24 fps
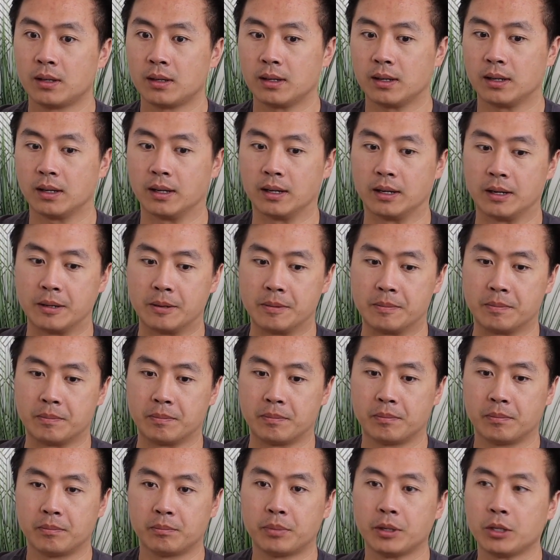
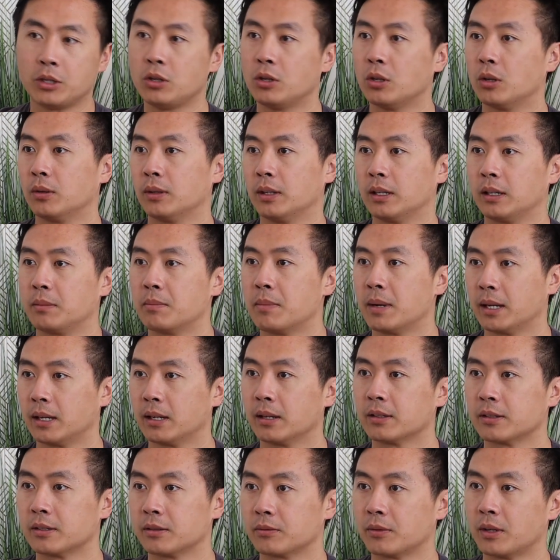But like my
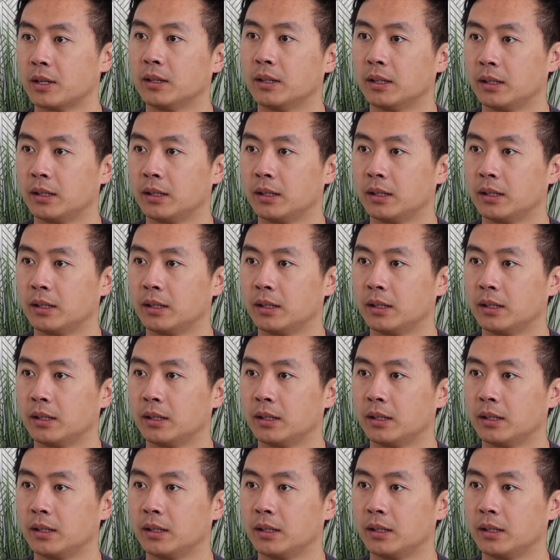cousin, right?